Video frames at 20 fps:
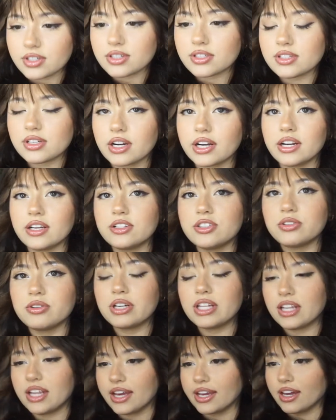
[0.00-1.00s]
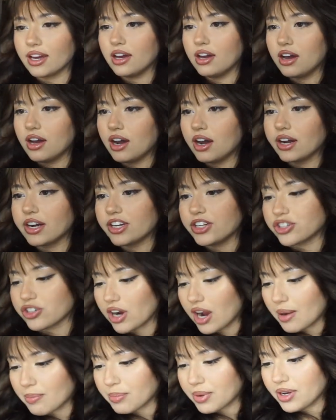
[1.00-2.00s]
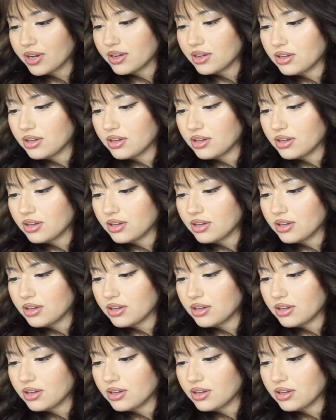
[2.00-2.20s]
So I'm gonna do it like, I'm gonna drop.